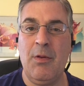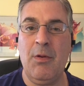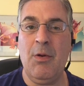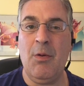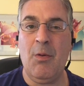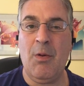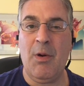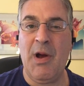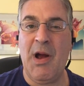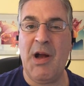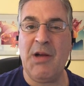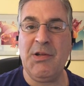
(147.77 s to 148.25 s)

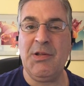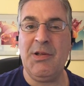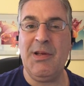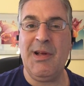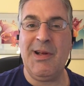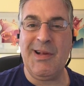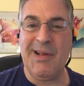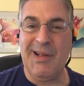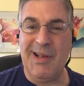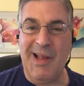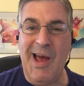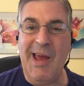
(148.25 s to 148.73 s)
who are
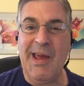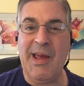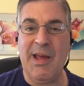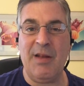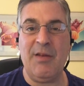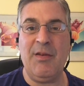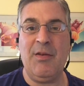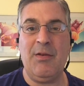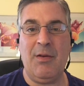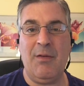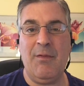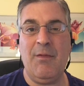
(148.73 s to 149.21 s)
actually
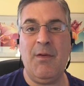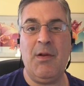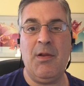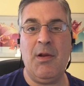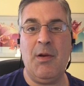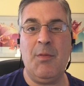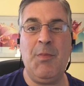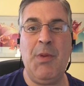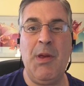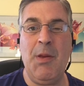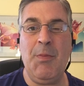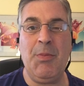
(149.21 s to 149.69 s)
clients of
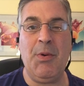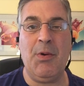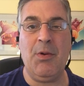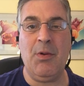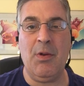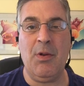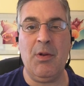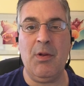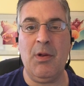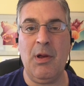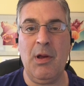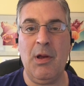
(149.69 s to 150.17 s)
other
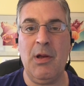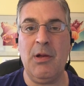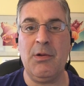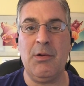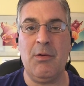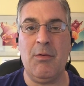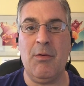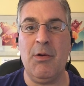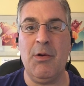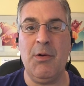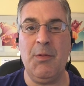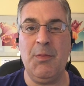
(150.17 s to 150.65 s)
people
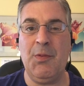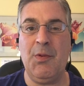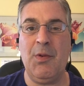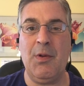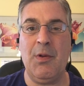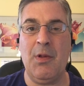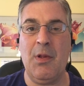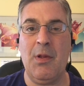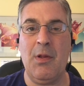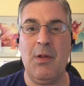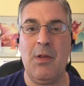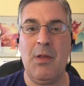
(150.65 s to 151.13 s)
in groups,
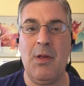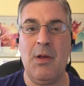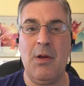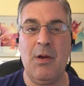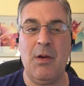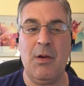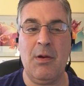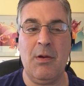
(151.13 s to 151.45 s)
and